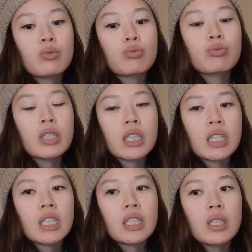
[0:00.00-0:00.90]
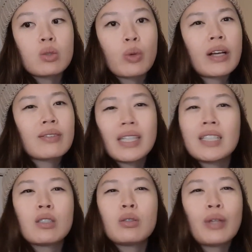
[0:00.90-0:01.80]
really dwelled
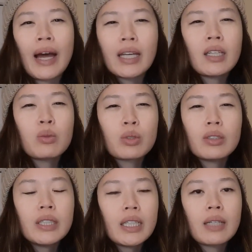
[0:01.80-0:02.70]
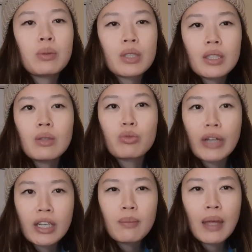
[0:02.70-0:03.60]
into the hiking world yet, I would
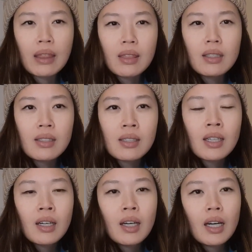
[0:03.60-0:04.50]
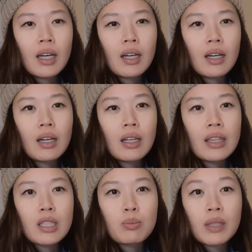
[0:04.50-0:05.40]
recommend this
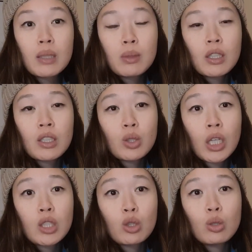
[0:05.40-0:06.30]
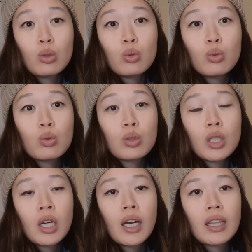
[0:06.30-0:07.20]
place because you can choose
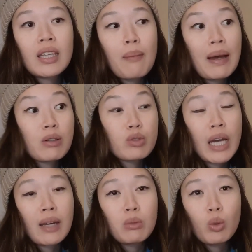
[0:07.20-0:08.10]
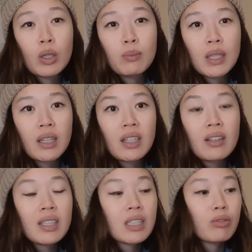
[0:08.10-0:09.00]
the amount of time you want to be
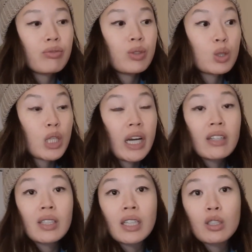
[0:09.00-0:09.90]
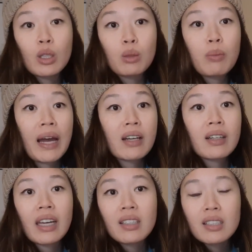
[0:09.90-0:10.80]
there, and if you're tired, you can turn back
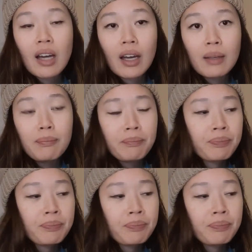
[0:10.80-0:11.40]
anytime.